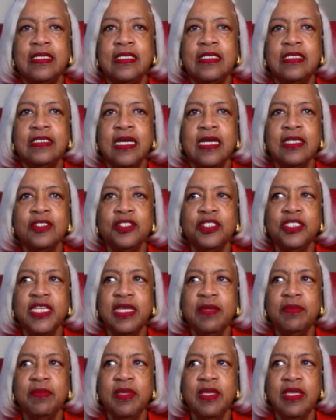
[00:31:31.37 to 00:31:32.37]
Dr.
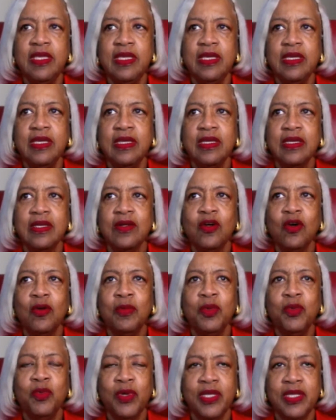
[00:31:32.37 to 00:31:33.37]
Jamie
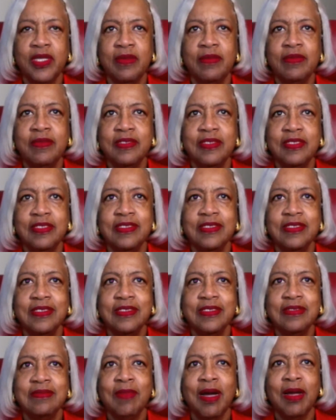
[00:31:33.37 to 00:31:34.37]
Coleman Williams,
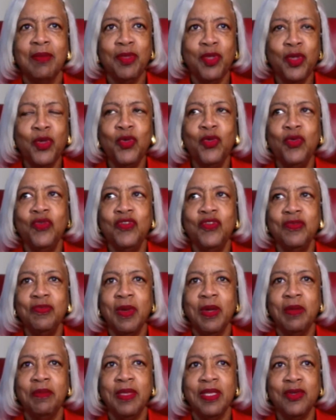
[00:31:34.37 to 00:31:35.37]
my muse, my
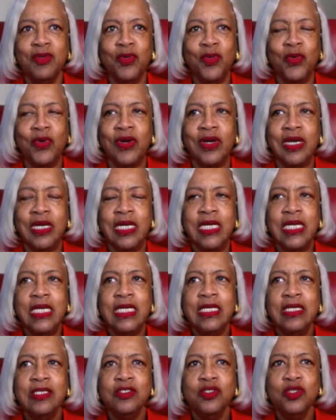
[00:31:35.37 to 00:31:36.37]
mentor,
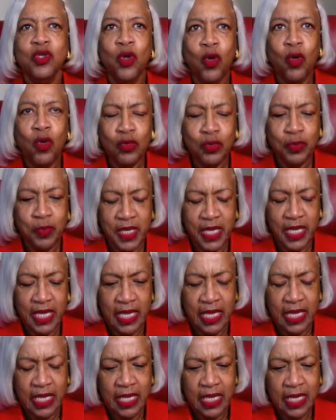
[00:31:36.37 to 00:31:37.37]
told me
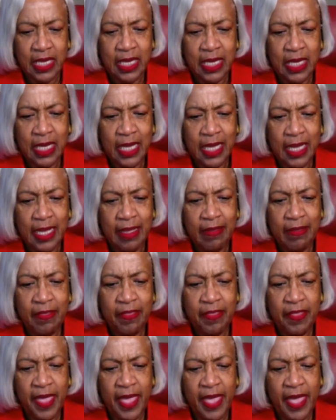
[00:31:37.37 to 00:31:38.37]

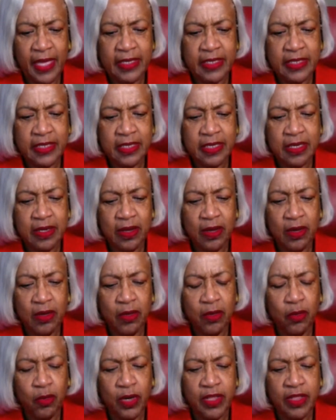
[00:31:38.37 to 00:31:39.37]
that
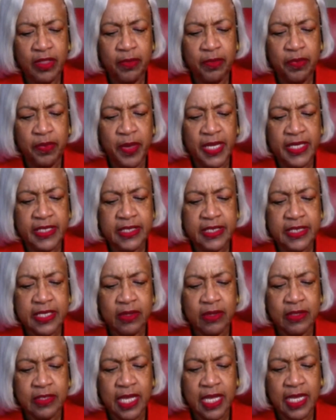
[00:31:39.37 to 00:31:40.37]
one of the best
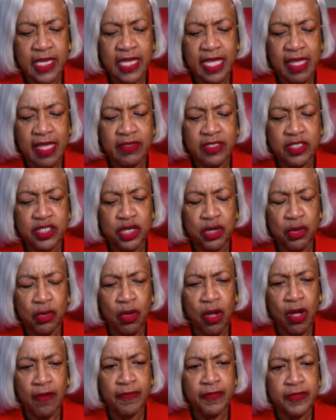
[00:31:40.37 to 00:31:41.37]
skills I could have as a general
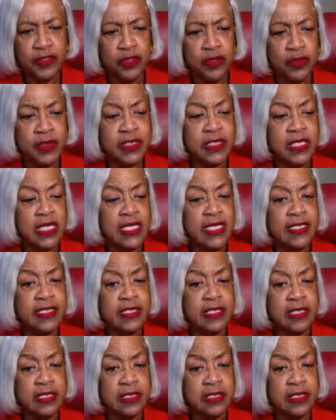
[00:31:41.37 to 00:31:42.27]
officer was to listen.